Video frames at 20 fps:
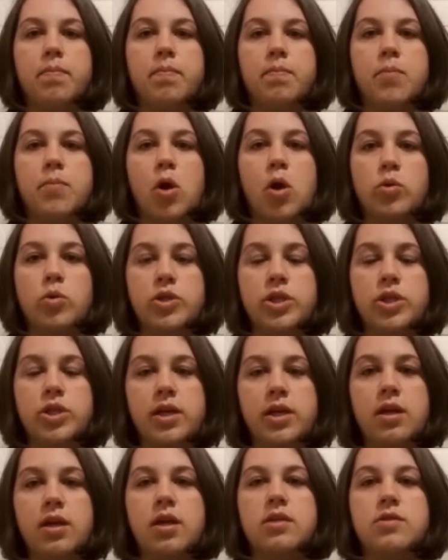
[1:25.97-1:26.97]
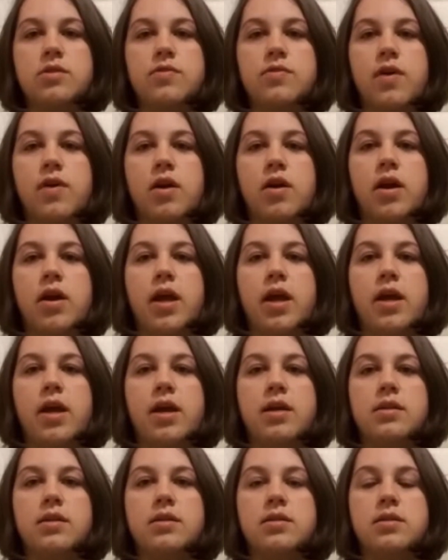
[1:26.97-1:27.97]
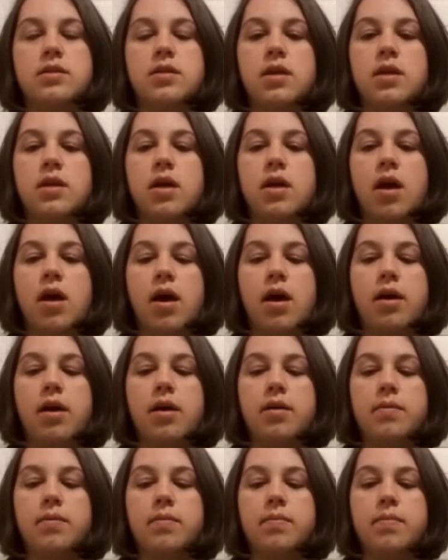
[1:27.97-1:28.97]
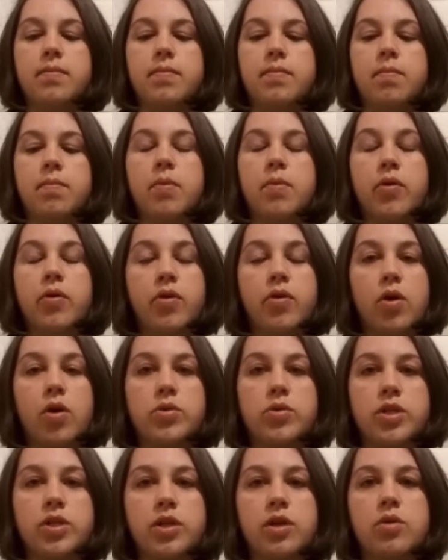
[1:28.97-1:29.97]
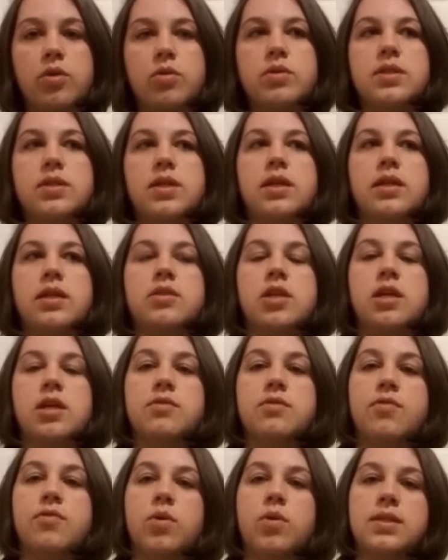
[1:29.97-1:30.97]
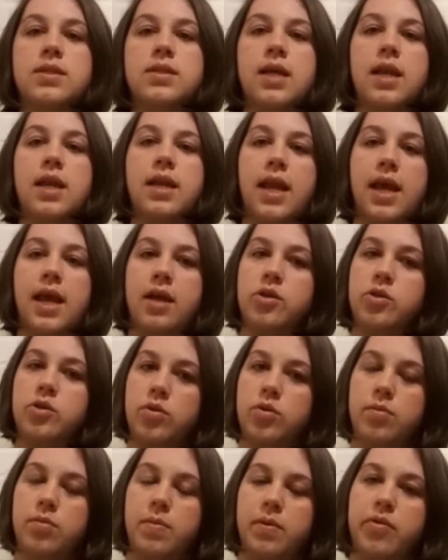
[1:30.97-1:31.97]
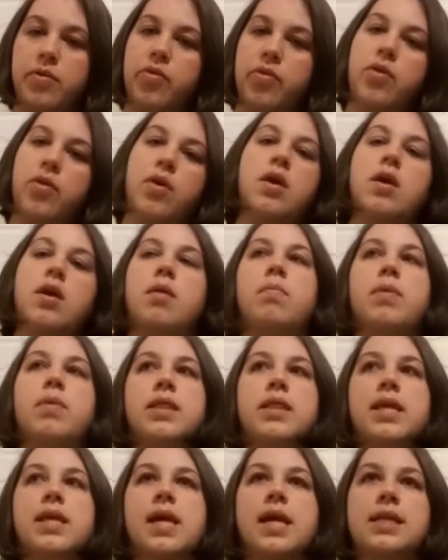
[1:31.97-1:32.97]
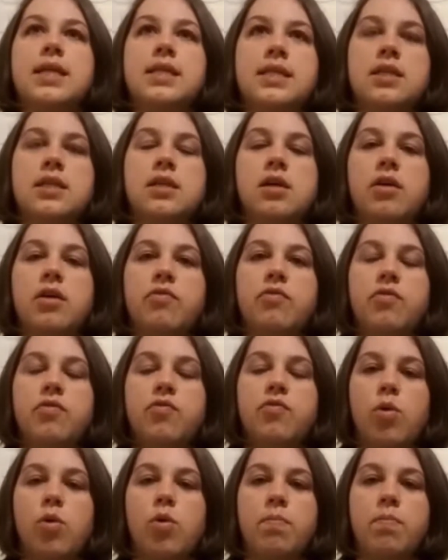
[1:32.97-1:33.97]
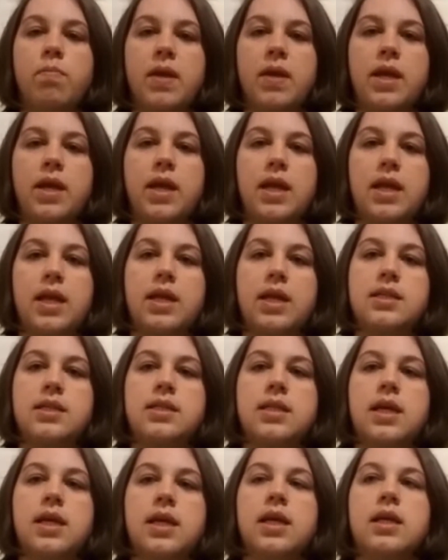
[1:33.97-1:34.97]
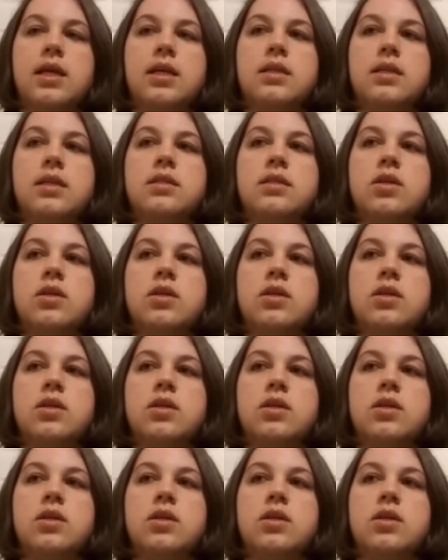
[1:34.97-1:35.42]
coaching as far as birth coaching goes. It does focus on natural birth, but the idea of Informed Beginnings is